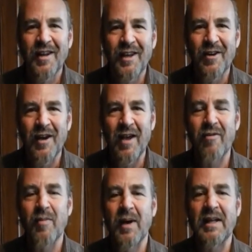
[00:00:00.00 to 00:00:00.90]

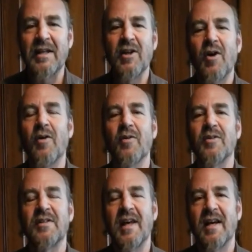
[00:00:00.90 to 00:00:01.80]
Everybody
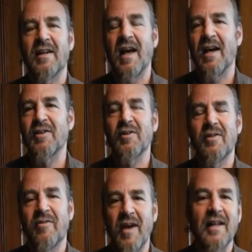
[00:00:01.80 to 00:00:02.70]
knows that actually
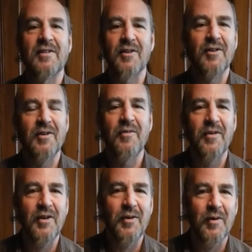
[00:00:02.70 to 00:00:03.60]
fats are good for
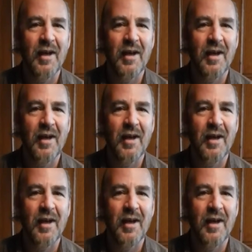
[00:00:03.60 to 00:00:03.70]
you.